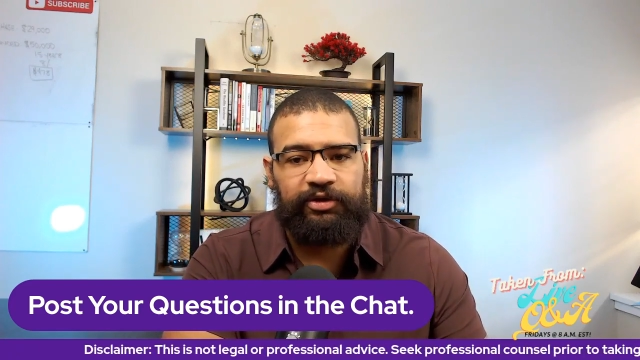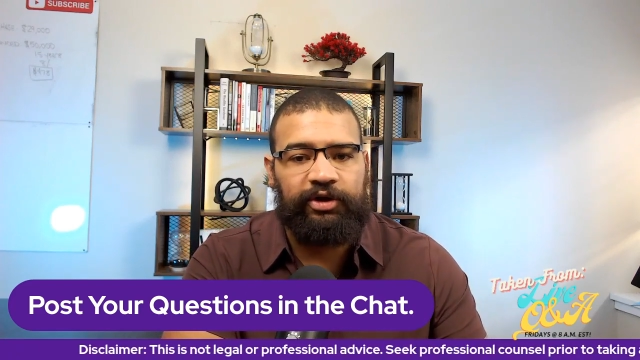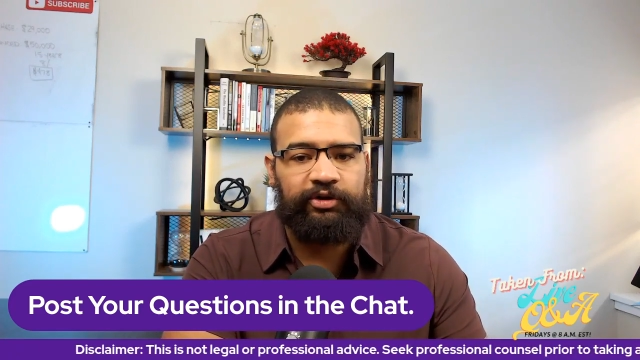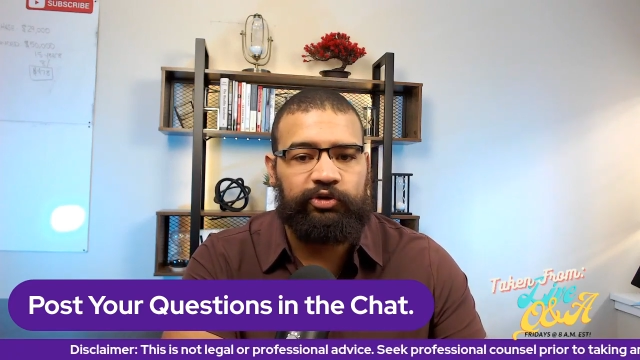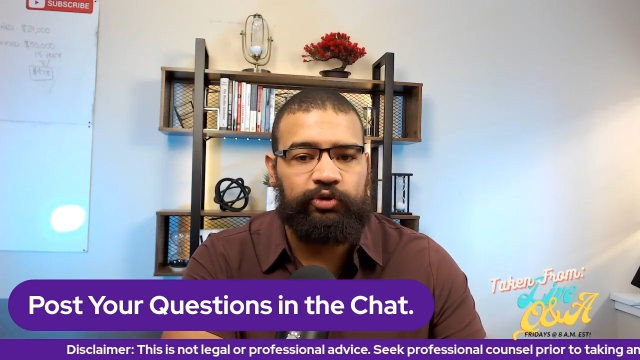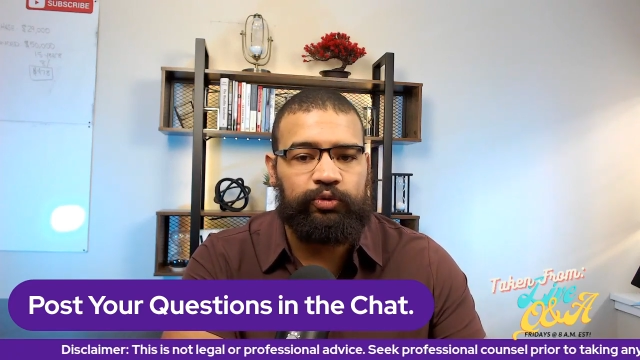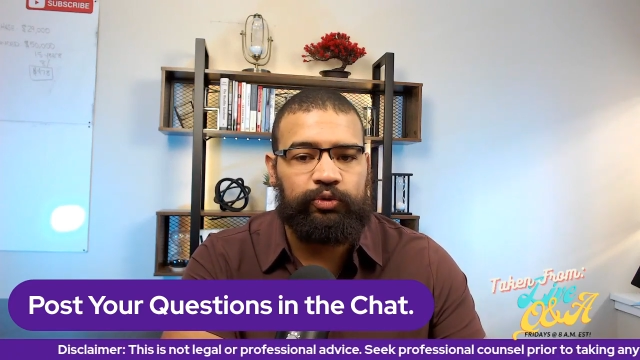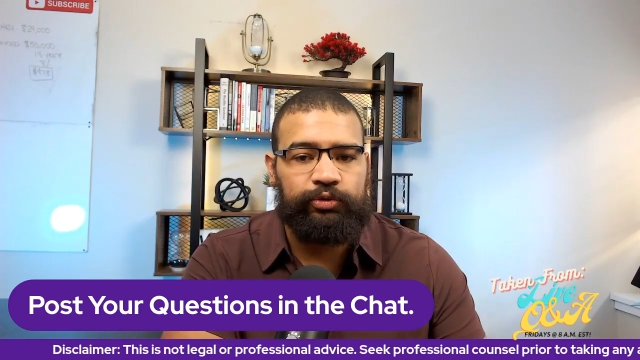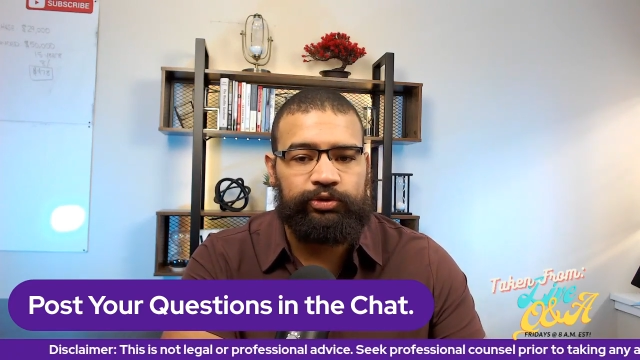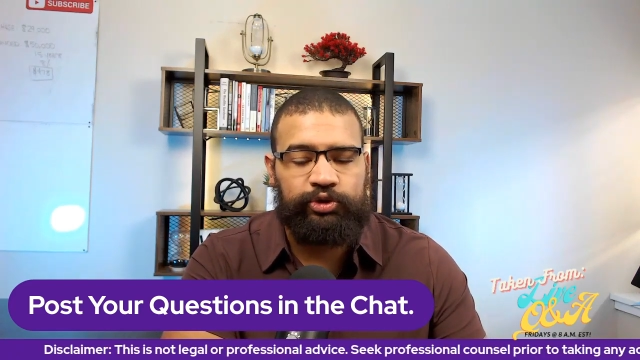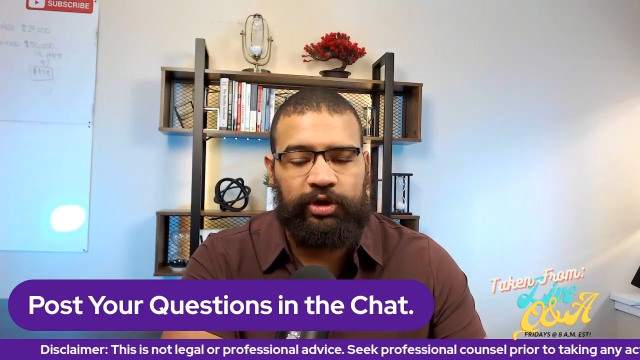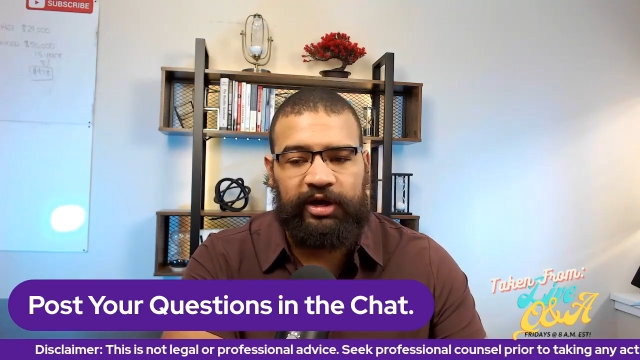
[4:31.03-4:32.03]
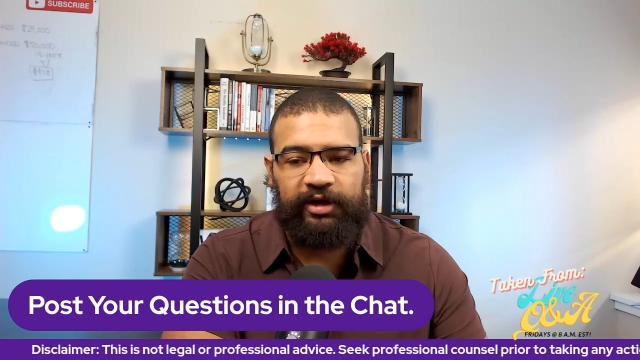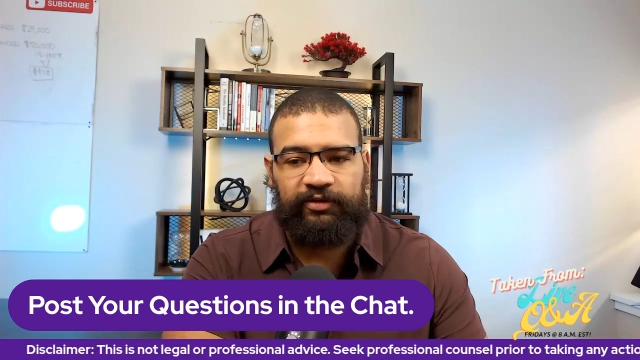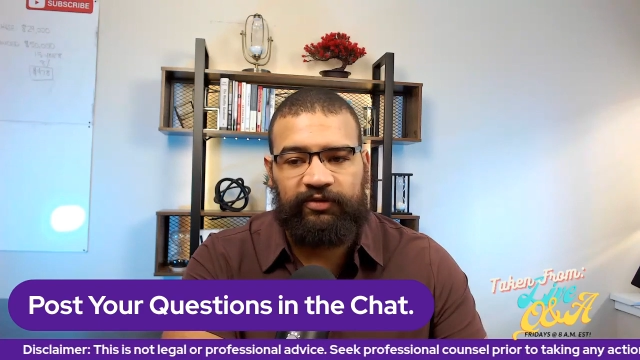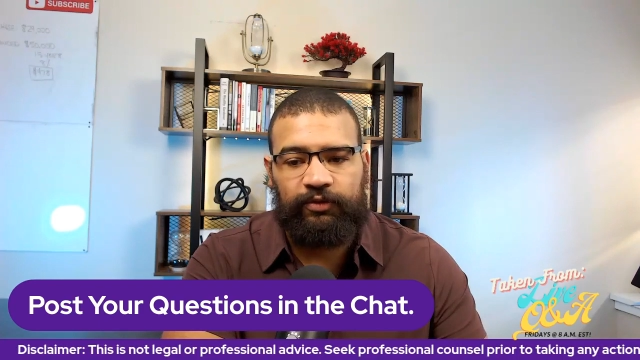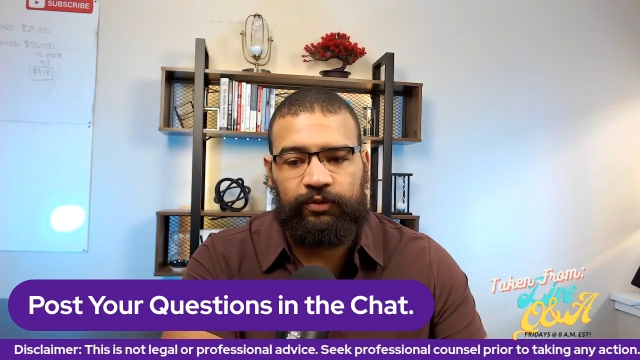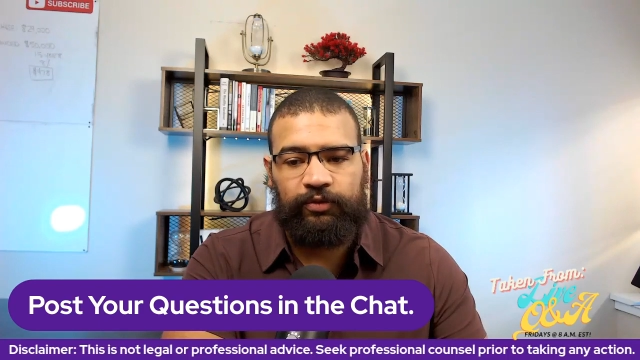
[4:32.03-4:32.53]
on you trying
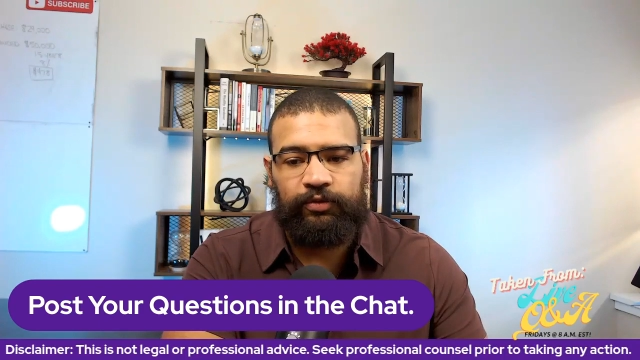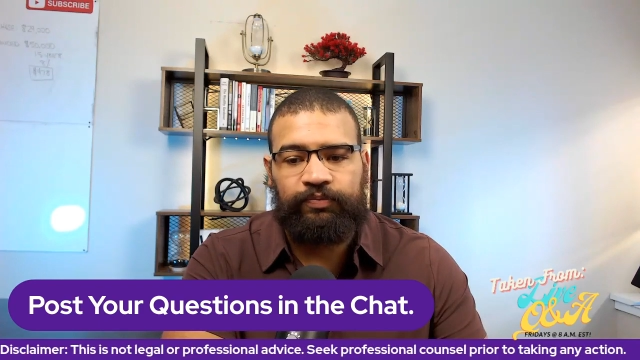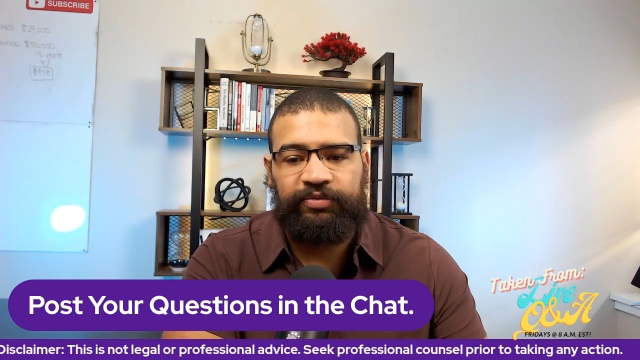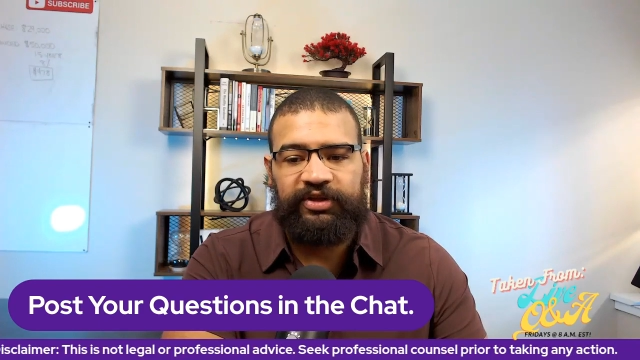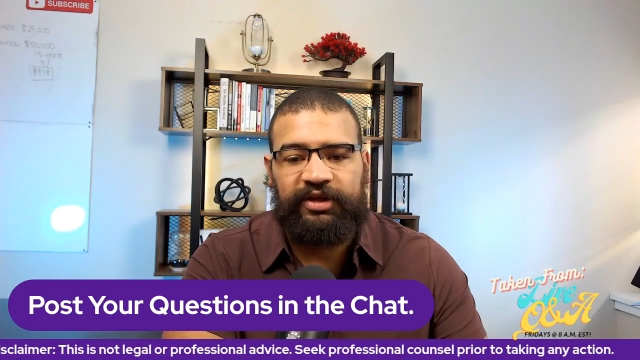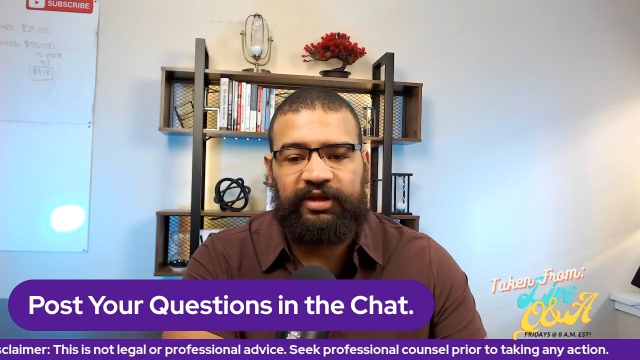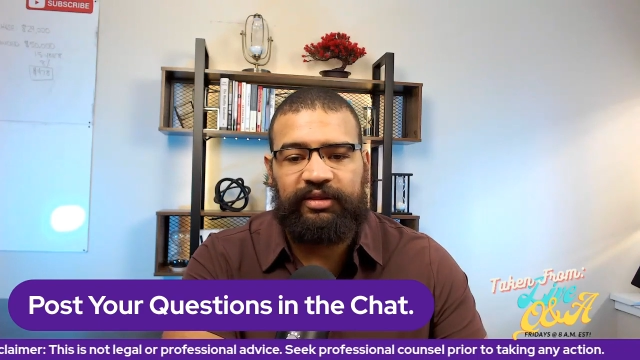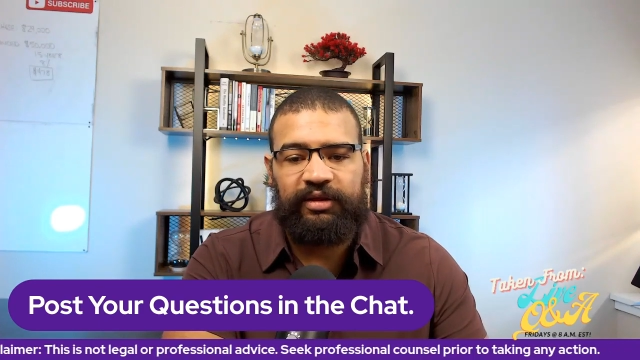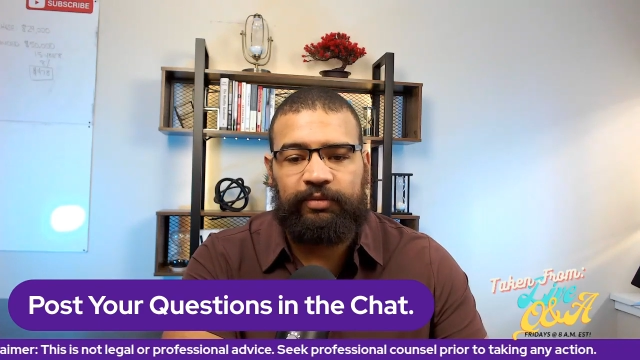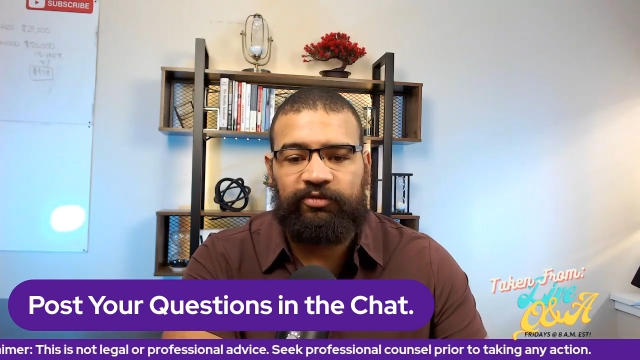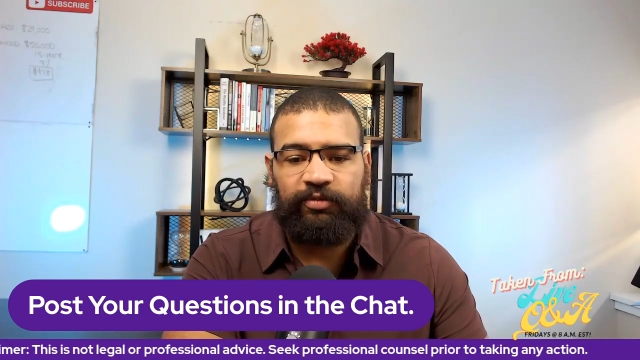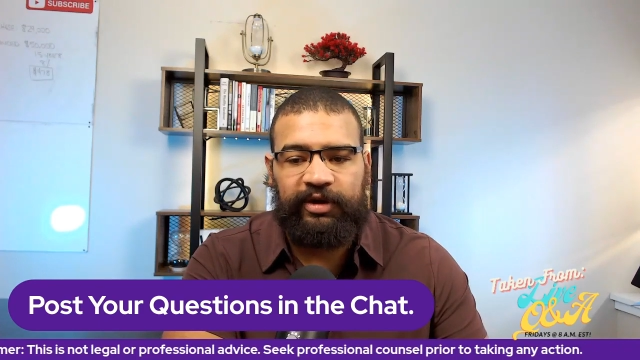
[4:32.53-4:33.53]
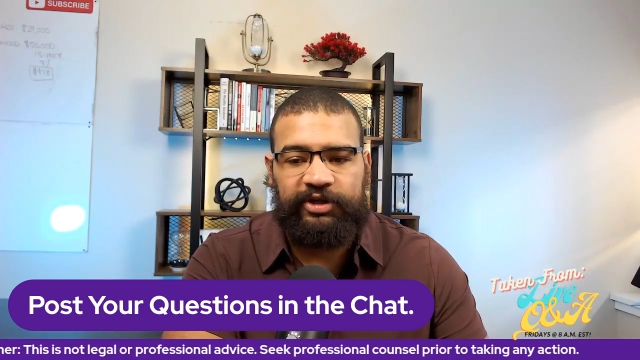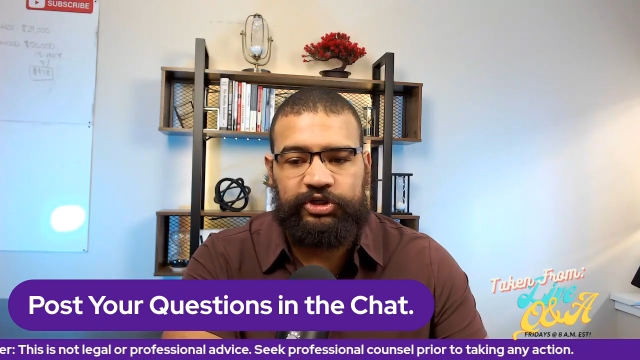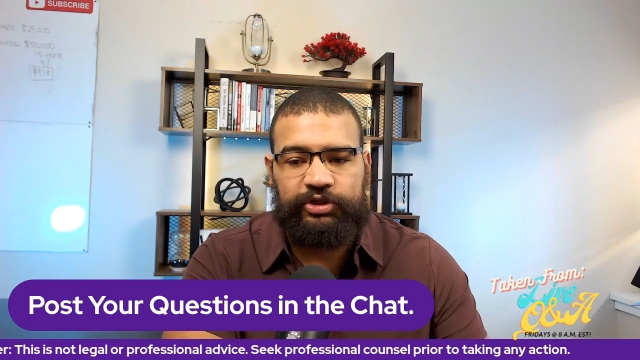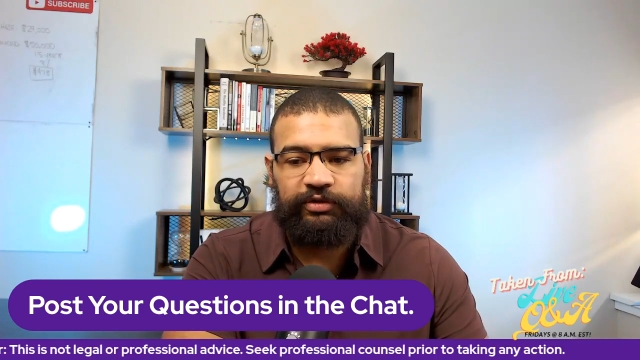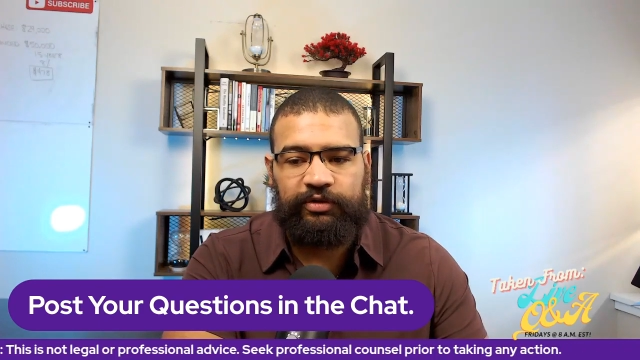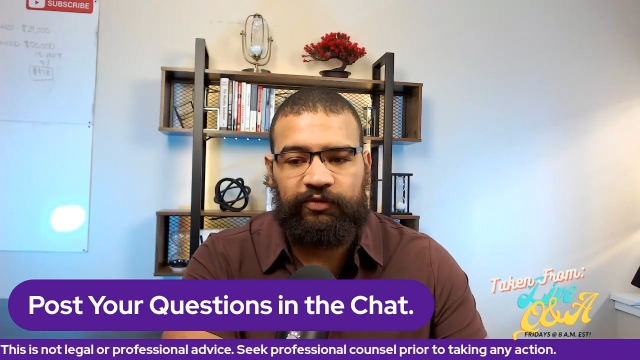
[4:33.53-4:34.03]
to get the
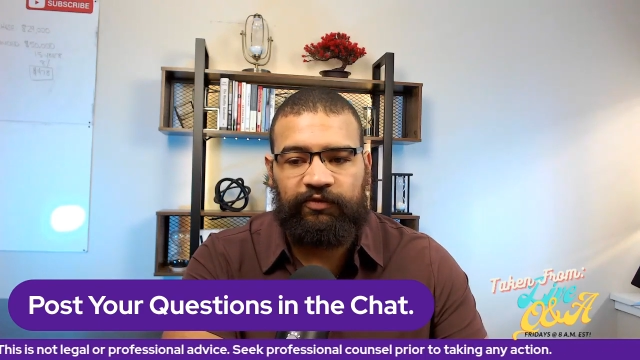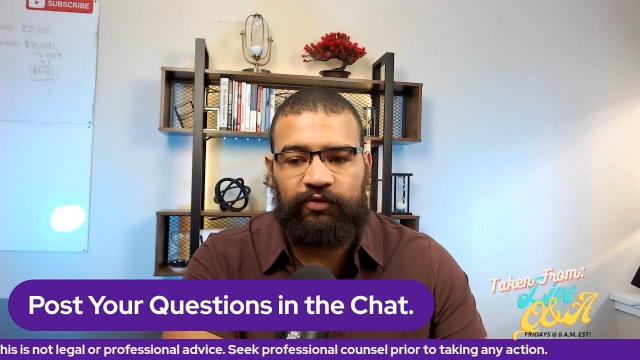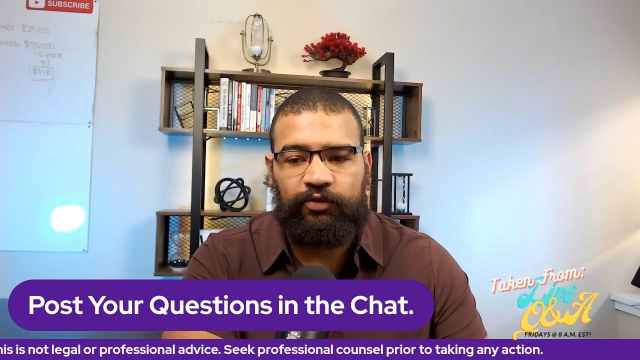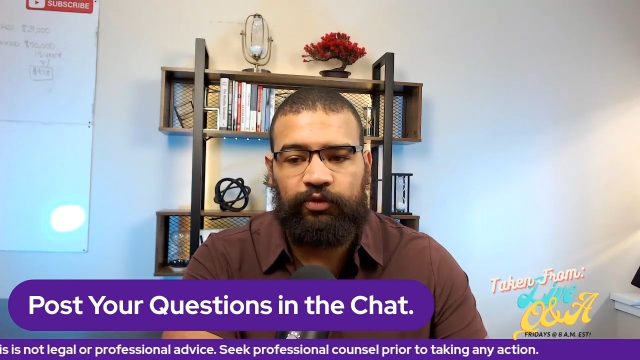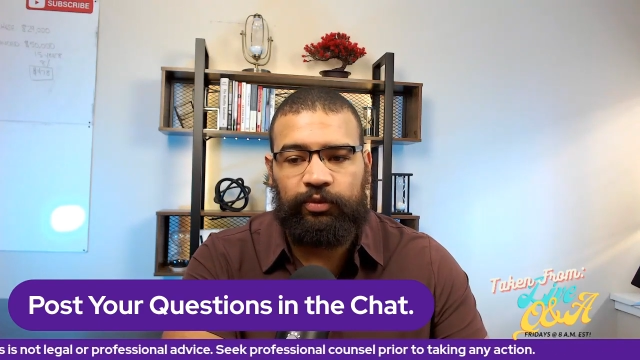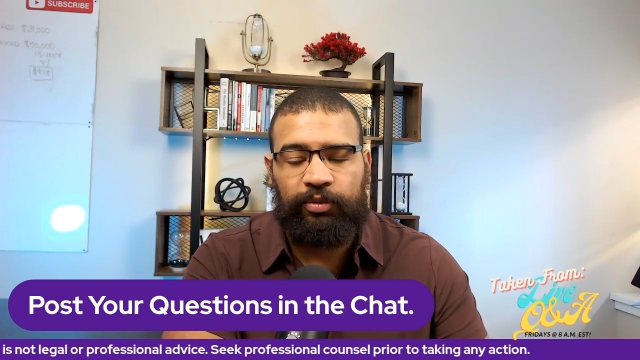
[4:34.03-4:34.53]
information for, to the